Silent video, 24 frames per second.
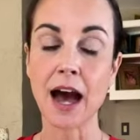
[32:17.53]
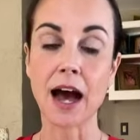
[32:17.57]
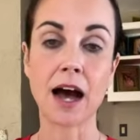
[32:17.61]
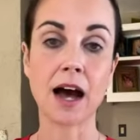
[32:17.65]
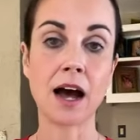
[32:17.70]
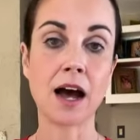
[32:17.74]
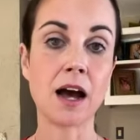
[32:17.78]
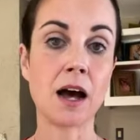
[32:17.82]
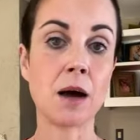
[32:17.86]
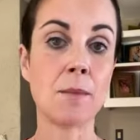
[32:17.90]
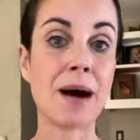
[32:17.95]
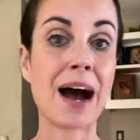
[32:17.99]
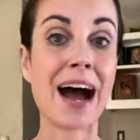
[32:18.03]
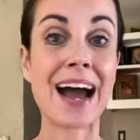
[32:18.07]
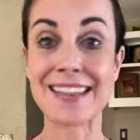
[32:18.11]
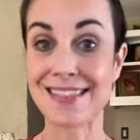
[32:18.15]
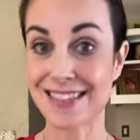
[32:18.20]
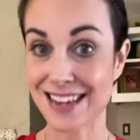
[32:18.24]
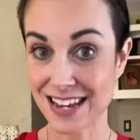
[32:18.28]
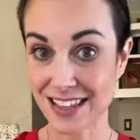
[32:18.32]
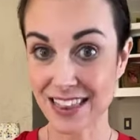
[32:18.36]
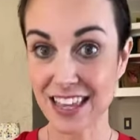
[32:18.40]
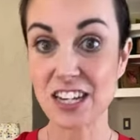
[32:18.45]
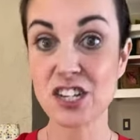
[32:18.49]
Um, I
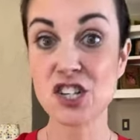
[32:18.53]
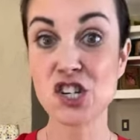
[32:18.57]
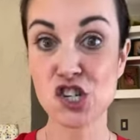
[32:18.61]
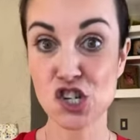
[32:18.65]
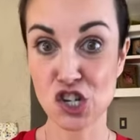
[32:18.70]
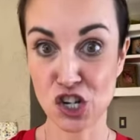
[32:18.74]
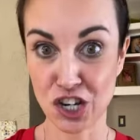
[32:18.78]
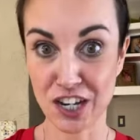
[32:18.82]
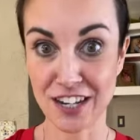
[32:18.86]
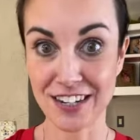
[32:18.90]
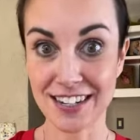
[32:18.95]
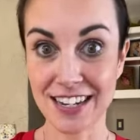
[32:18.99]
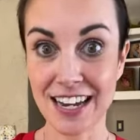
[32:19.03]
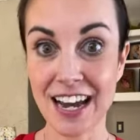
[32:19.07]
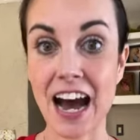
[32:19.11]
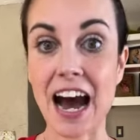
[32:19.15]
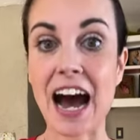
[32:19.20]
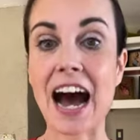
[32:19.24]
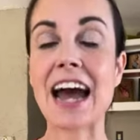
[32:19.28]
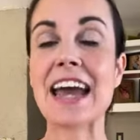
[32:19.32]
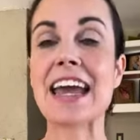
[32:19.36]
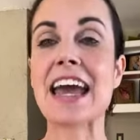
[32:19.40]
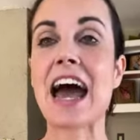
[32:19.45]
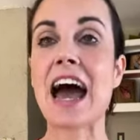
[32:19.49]
think they should.
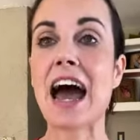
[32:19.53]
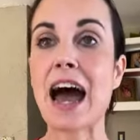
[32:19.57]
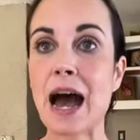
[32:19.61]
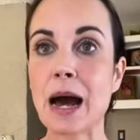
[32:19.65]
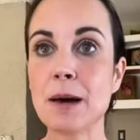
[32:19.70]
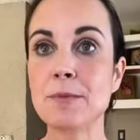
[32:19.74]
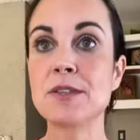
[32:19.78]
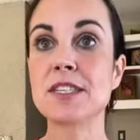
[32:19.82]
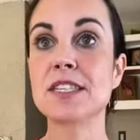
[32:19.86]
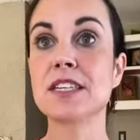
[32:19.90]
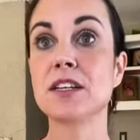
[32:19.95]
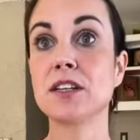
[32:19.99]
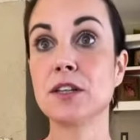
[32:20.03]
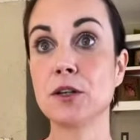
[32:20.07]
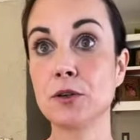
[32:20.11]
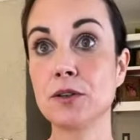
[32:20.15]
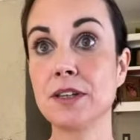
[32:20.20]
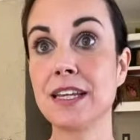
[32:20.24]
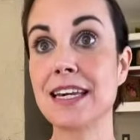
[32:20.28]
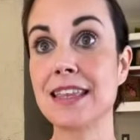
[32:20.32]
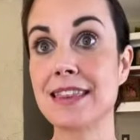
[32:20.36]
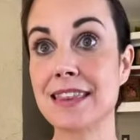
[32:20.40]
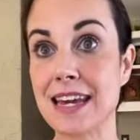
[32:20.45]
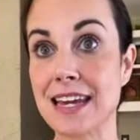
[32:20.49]
I
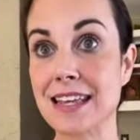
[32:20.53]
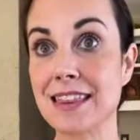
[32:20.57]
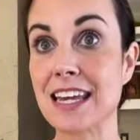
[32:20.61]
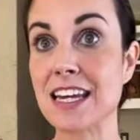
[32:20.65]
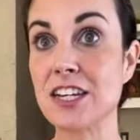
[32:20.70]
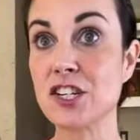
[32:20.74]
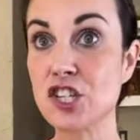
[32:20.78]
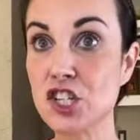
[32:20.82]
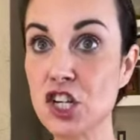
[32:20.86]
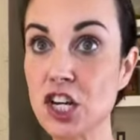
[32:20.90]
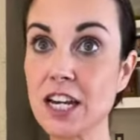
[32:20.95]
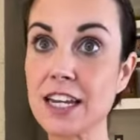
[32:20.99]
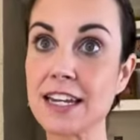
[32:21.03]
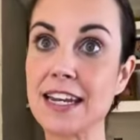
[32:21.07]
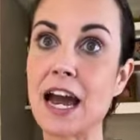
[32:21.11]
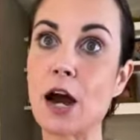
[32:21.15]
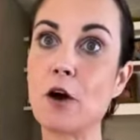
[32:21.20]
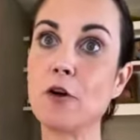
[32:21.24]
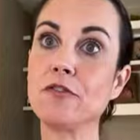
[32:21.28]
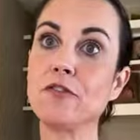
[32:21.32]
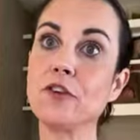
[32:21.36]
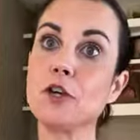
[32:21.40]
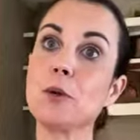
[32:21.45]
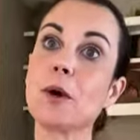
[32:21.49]
absolutely think they should.
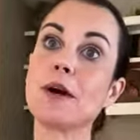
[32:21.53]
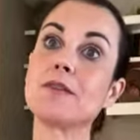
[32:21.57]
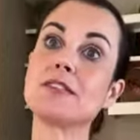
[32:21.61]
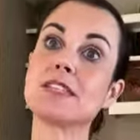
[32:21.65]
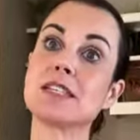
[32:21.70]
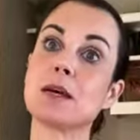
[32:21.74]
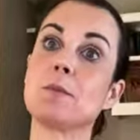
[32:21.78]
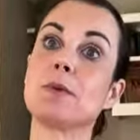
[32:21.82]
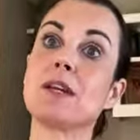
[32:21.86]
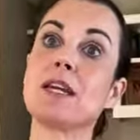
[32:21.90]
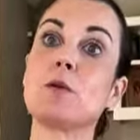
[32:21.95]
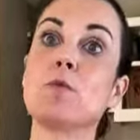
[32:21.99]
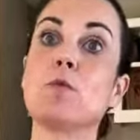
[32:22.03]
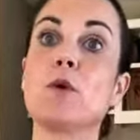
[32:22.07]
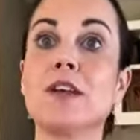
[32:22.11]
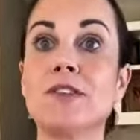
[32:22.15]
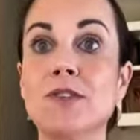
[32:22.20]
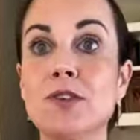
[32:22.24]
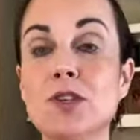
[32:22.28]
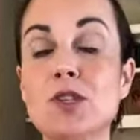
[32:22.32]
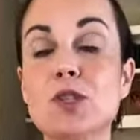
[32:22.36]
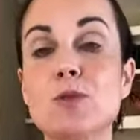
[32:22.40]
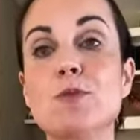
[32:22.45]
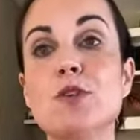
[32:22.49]
Now, if you have somebody
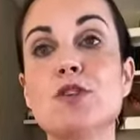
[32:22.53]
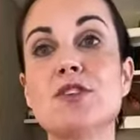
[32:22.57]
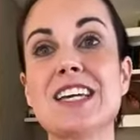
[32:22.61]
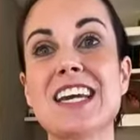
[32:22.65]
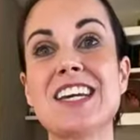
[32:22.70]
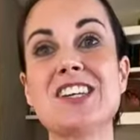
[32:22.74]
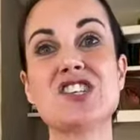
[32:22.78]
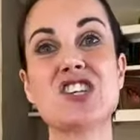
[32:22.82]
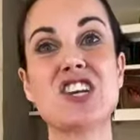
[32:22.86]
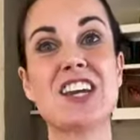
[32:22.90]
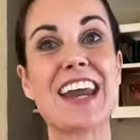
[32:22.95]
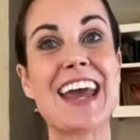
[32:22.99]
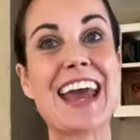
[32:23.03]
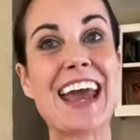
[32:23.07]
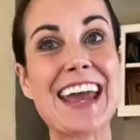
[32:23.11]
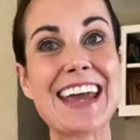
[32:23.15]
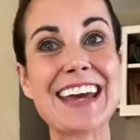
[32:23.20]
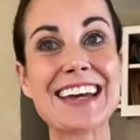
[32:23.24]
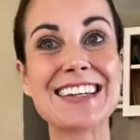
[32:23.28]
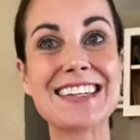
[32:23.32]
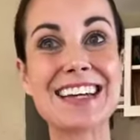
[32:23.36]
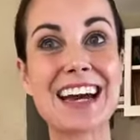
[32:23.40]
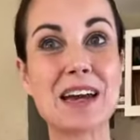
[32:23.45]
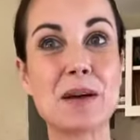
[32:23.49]
with this mutation
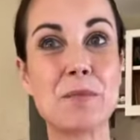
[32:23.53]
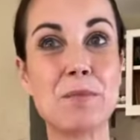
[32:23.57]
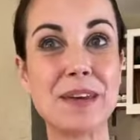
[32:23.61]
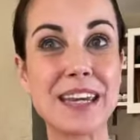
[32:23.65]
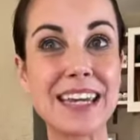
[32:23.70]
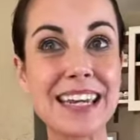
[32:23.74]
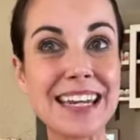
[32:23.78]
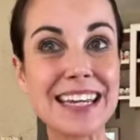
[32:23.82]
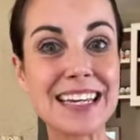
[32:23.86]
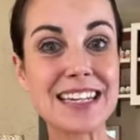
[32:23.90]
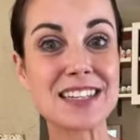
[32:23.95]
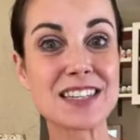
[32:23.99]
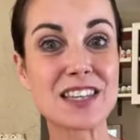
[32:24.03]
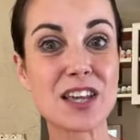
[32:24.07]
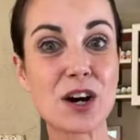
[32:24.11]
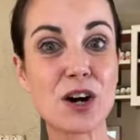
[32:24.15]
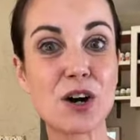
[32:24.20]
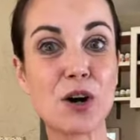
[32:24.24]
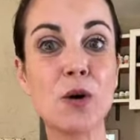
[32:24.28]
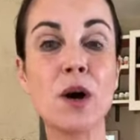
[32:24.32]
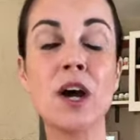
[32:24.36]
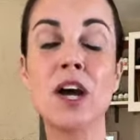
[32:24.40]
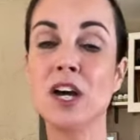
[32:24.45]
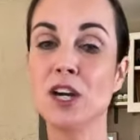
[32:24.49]
and diabetes,
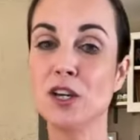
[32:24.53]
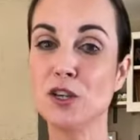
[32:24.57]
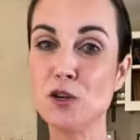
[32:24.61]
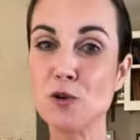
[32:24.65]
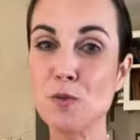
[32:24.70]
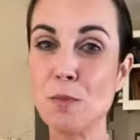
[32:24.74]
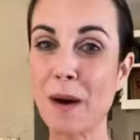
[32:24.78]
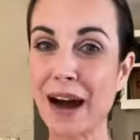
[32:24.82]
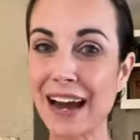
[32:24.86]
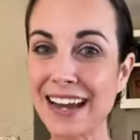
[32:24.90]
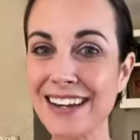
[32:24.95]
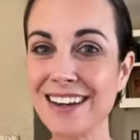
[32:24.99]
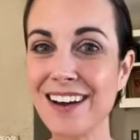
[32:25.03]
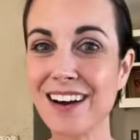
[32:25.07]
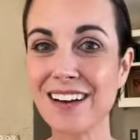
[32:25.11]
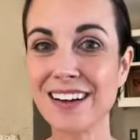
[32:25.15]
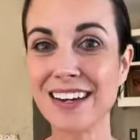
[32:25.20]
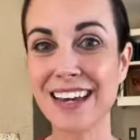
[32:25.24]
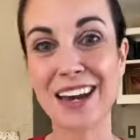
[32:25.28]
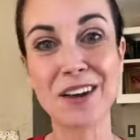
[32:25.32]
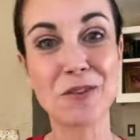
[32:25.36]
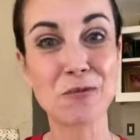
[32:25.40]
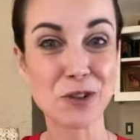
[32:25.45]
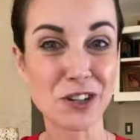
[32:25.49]
though, you might
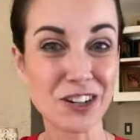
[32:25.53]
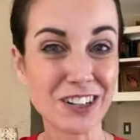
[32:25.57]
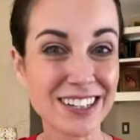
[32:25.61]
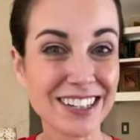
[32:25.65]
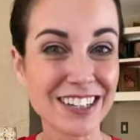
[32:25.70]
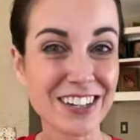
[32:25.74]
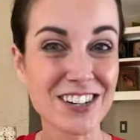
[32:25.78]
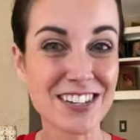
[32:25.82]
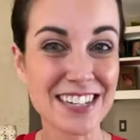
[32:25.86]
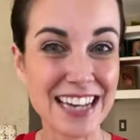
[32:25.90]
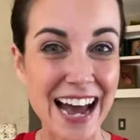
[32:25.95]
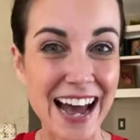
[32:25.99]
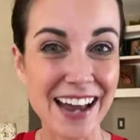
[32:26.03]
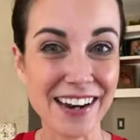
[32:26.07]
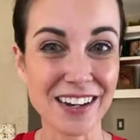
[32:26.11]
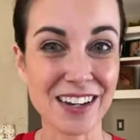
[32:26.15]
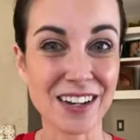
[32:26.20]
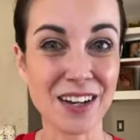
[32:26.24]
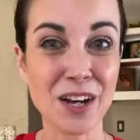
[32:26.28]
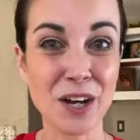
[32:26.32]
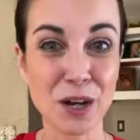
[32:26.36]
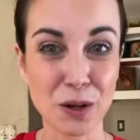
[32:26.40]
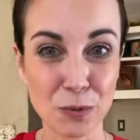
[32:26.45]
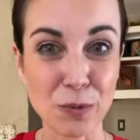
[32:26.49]
not get real clear
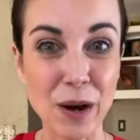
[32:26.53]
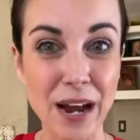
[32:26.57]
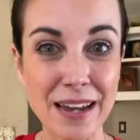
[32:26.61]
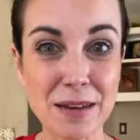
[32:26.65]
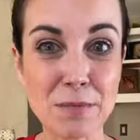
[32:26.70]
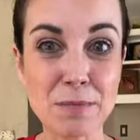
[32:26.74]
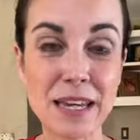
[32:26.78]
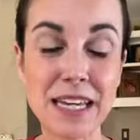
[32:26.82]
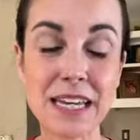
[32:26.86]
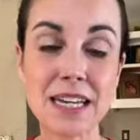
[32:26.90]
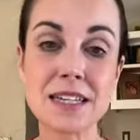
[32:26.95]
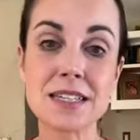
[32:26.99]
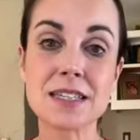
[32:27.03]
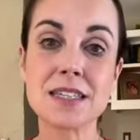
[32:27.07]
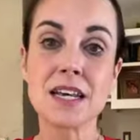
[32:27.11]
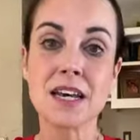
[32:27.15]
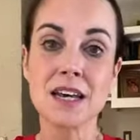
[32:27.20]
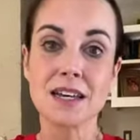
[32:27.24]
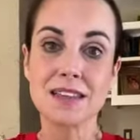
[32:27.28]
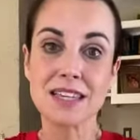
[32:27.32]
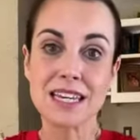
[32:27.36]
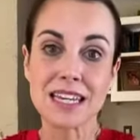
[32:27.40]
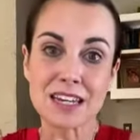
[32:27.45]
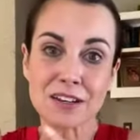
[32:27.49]
data, right? Because
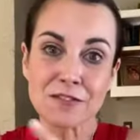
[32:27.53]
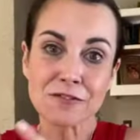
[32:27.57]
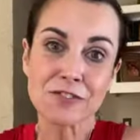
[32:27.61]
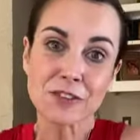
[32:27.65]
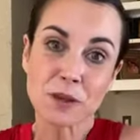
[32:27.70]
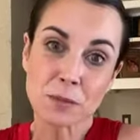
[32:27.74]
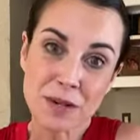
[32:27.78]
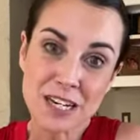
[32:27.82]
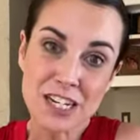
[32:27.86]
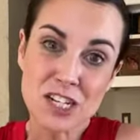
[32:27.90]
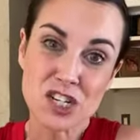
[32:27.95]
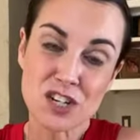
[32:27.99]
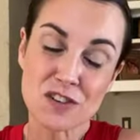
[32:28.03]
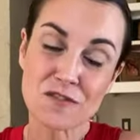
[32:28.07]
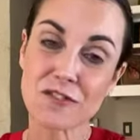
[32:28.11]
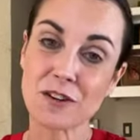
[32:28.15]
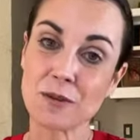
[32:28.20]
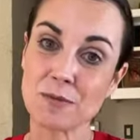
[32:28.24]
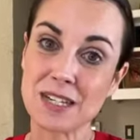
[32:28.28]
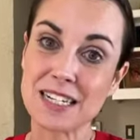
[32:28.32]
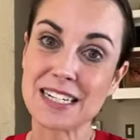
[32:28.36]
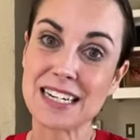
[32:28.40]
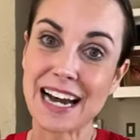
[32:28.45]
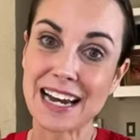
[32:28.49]
the inflammation
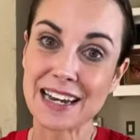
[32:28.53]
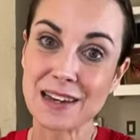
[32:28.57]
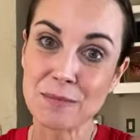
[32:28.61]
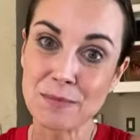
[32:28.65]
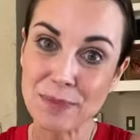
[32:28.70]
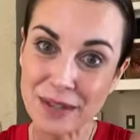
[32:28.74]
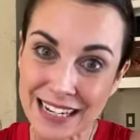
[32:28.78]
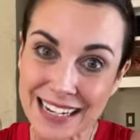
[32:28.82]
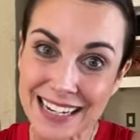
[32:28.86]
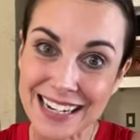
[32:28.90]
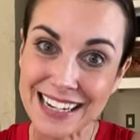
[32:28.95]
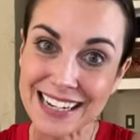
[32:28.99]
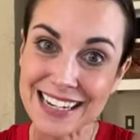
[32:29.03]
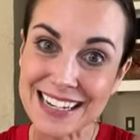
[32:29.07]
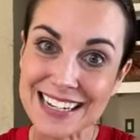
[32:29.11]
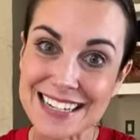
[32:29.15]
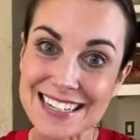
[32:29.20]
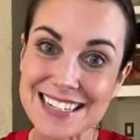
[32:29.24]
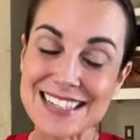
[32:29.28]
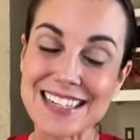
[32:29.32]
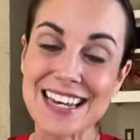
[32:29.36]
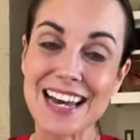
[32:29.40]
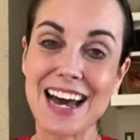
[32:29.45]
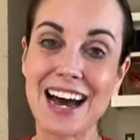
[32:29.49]
from the
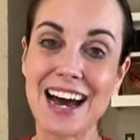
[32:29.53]
diabetes